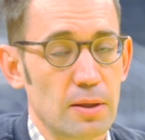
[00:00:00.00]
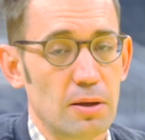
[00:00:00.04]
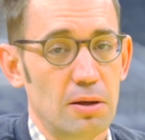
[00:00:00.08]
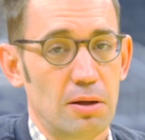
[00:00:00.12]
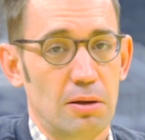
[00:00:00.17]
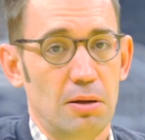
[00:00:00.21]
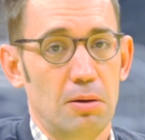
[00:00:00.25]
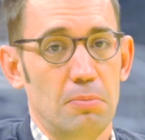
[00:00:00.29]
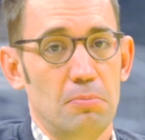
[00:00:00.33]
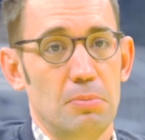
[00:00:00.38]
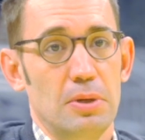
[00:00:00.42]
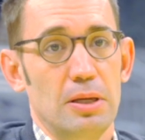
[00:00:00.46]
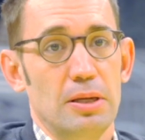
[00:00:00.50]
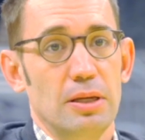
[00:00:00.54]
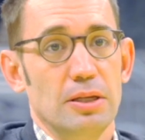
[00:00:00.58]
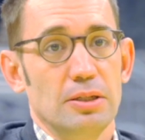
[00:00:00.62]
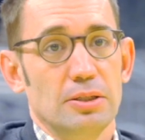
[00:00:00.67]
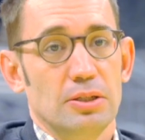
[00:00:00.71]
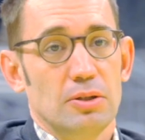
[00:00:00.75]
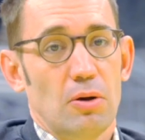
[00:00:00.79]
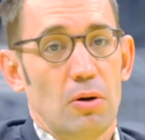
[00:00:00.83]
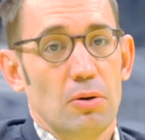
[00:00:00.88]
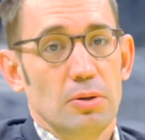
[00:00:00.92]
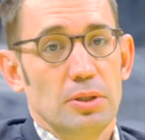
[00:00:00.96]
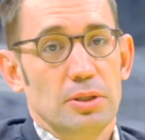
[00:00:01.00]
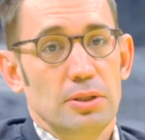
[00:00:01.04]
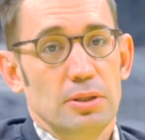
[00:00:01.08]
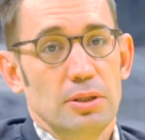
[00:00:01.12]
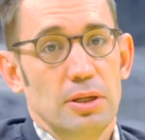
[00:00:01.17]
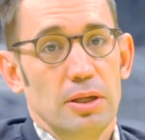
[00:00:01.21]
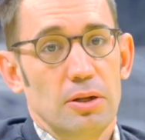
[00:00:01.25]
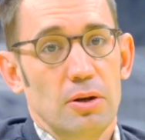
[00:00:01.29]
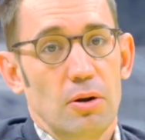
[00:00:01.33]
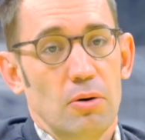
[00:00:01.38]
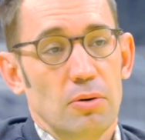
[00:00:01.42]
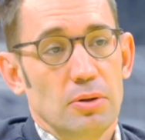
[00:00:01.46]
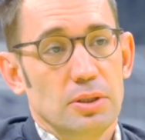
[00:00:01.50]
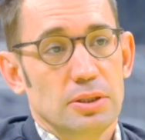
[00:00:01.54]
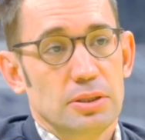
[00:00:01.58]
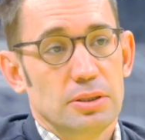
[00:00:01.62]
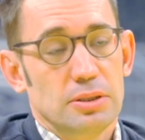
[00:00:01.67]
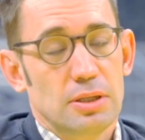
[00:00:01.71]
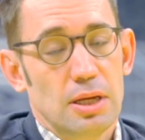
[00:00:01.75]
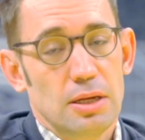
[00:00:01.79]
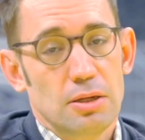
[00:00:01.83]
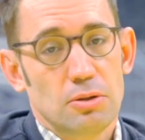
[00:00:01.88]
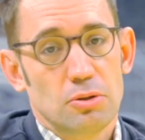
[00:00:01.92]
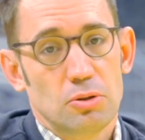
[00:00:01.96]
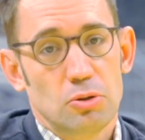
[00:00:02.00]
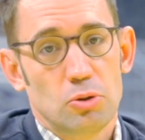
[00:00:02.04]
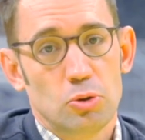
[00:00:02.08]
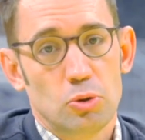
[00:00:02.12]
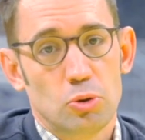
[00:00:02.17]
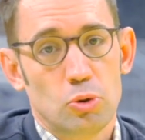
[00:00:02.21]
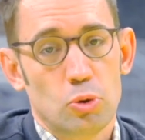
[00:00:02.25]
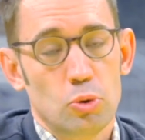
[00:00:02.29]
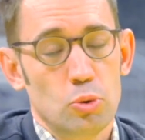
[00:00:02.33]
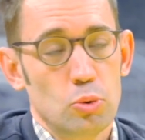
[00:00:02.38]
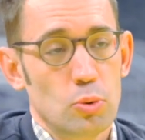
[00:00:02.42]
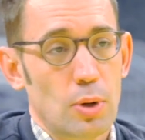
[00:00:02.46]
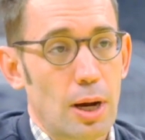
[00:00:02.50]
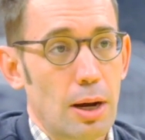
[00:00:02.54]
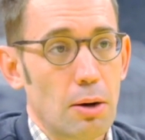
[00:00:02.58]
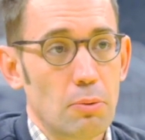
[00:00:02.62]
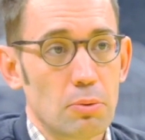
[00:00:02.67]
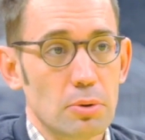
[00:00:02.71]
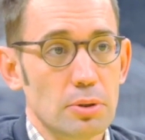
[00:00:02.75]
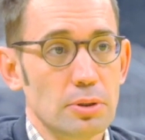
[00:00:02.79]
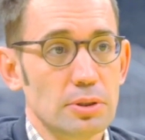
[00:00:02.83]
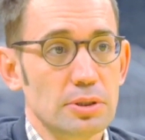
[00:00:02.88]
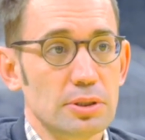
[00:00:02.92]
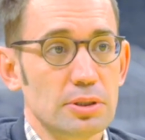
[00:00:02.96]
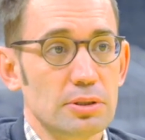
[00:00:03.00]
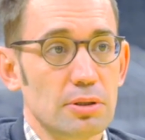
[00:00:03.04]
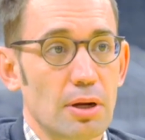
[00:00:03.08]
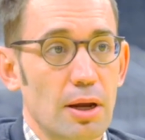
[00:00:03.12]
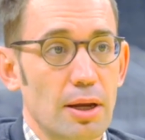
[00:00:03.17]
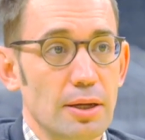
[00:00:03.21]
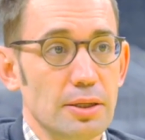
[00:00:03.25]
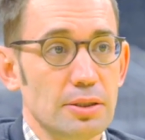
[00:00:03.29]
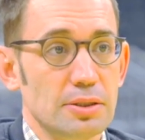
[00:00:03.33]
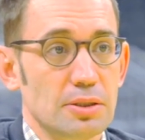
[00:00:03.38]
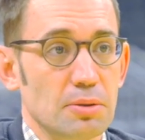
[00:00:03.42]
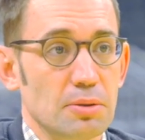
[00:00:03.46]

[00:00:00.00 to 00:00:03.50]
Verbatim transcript: Um, meetings always didn't always take two hours, right?